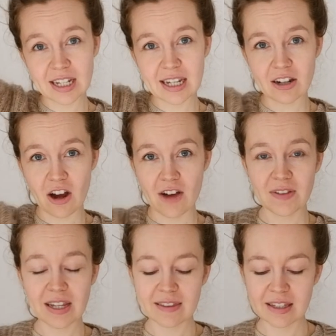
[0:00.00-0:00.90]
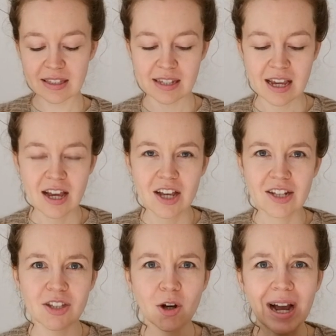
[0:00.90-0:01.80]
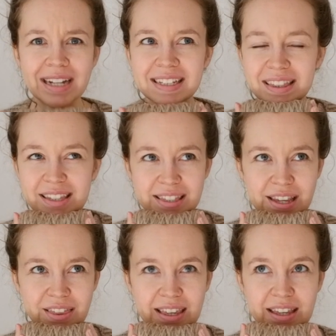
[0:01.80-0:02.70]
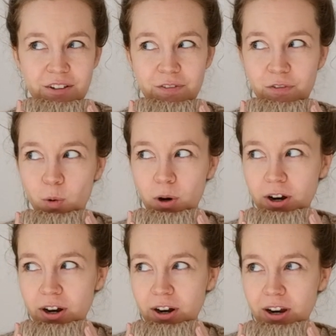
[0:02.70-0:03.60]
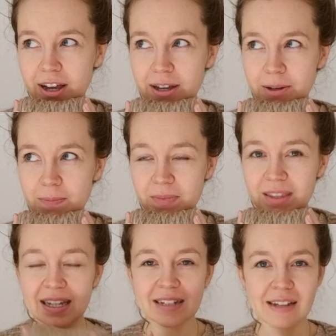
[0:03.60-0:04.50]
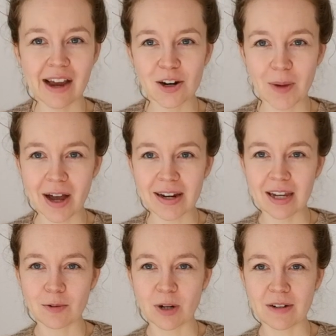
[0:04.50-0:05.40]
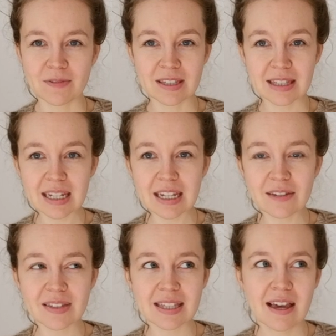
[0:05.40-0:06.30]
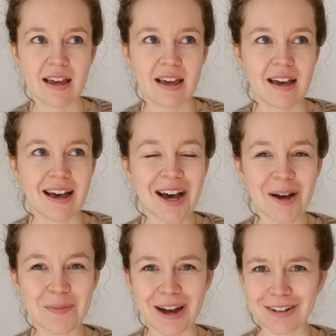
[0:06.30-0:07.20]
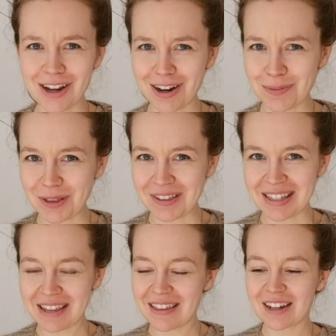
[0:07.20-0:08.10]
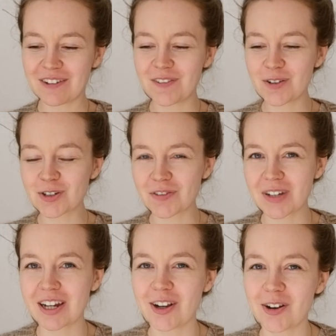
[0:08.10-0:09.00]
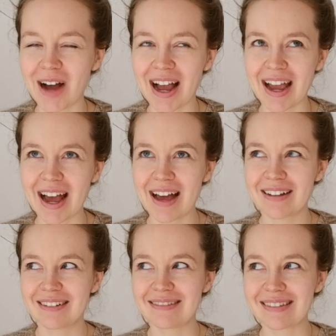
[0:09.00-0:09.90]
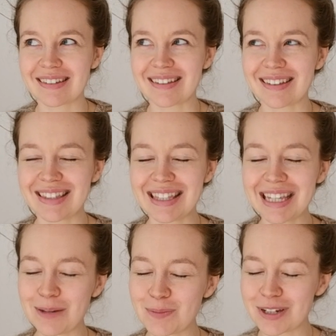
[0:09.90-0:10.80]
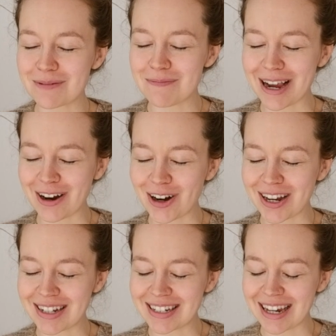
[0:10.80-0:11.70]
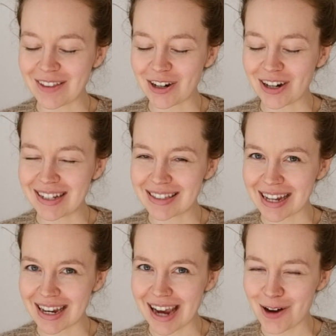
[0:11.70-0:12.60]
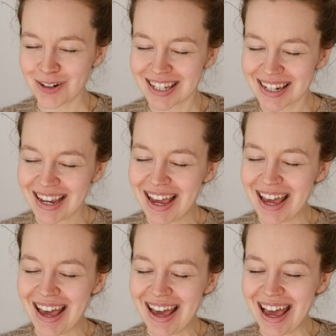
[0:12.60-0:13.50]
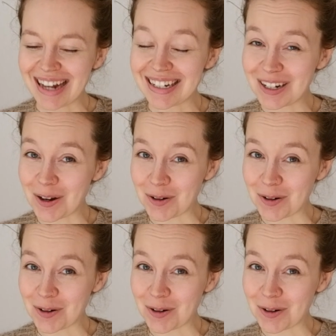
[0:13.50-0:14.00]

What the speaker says: to get it off like this. So I did this, I think, for the entire body and one of the sleeves. I'll talk about this, I think, in a future video. I seamed my cardigan together inside out and didn't